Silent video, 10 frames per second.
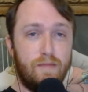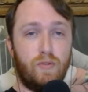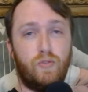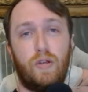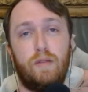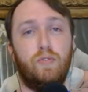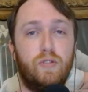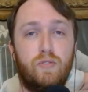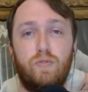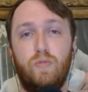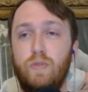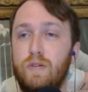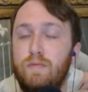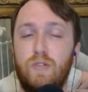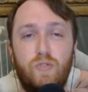I'm gonna try to push through. I'm
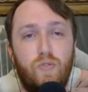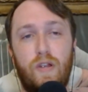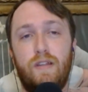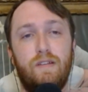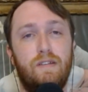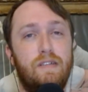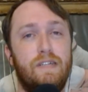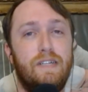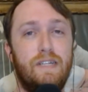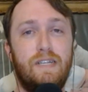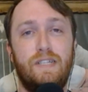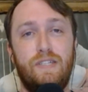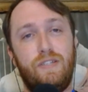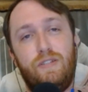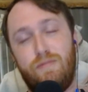gonna try to
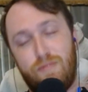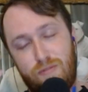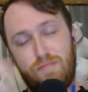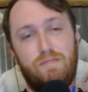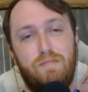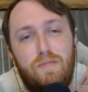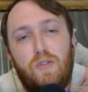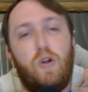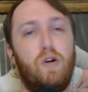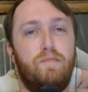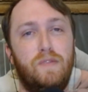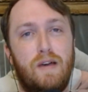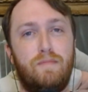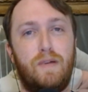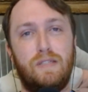to calm
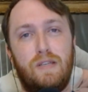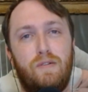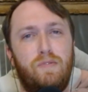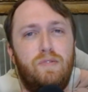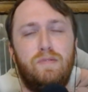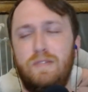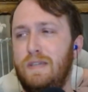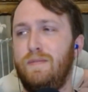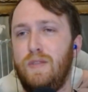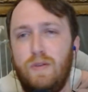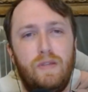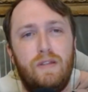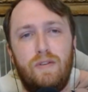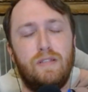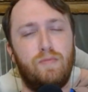down myself, even though the
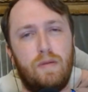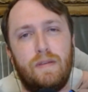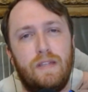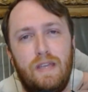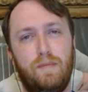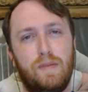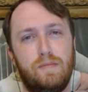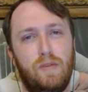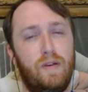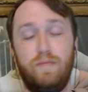internet's probably gonna keep pissing me off.